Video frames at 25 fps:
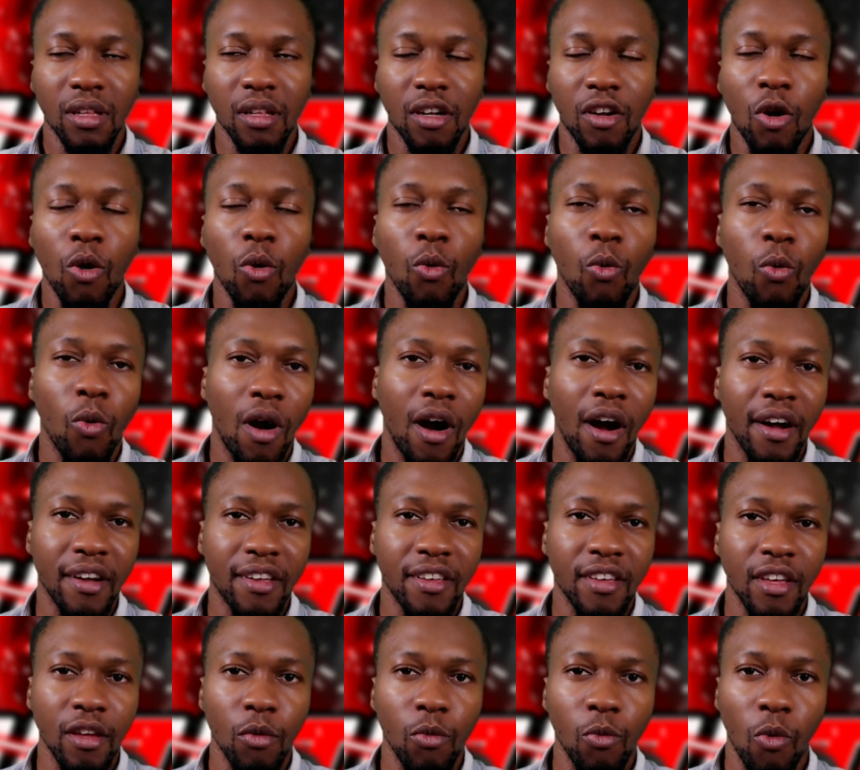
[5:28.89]

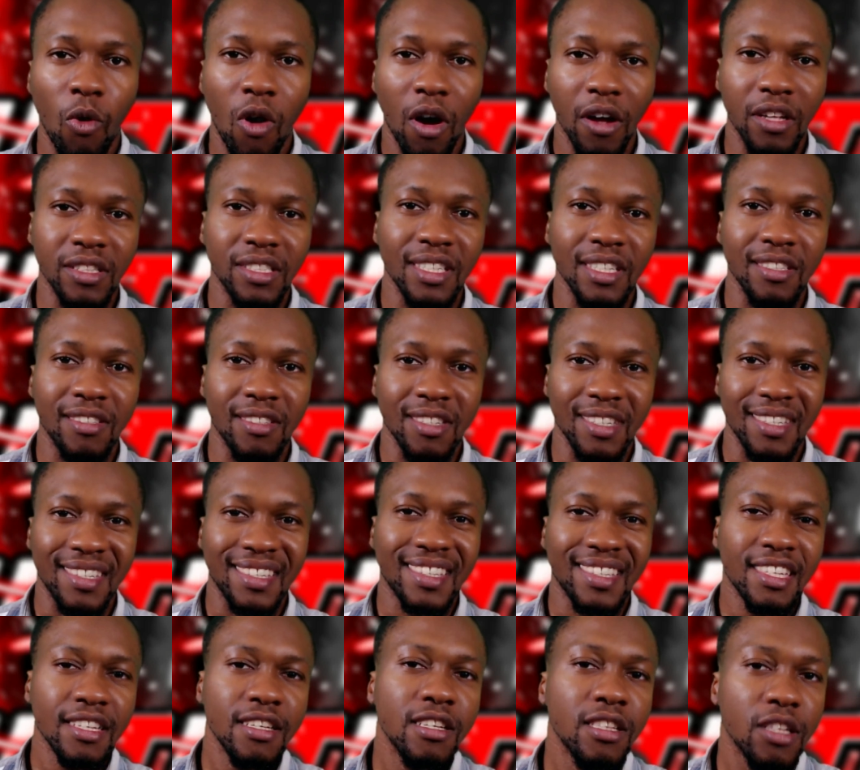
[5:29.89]
Kawaki wanting to
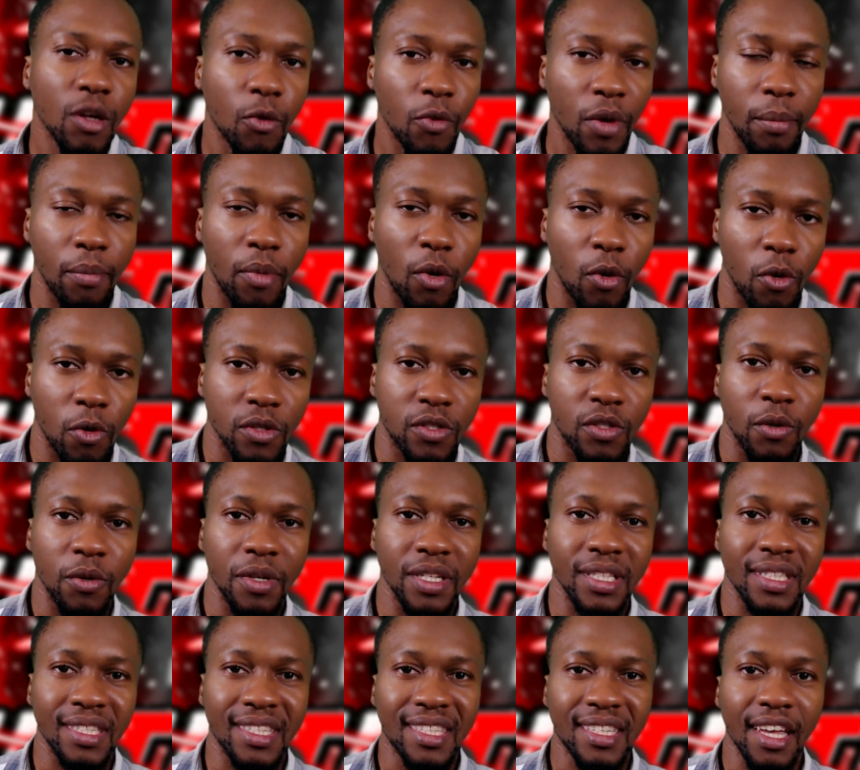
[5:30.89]
seal away Boruto
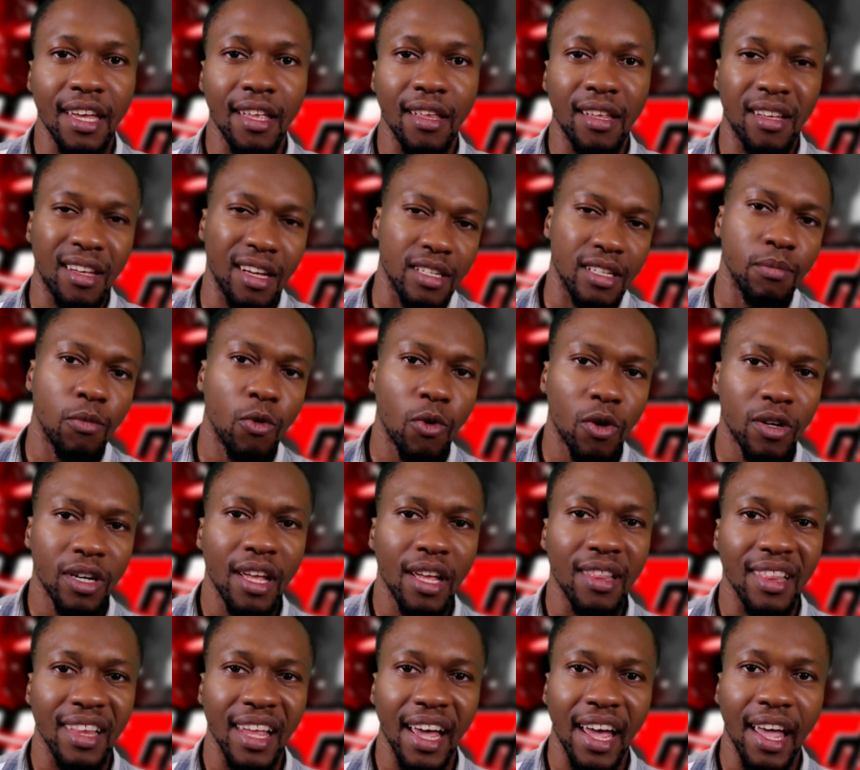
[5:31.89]
instead, because more
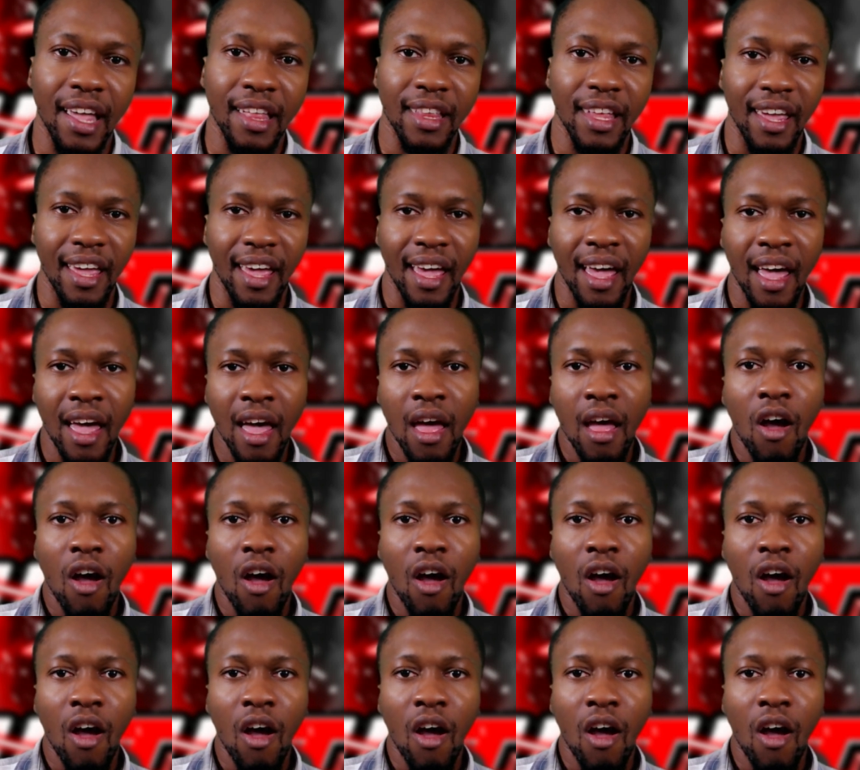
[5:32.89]
than likely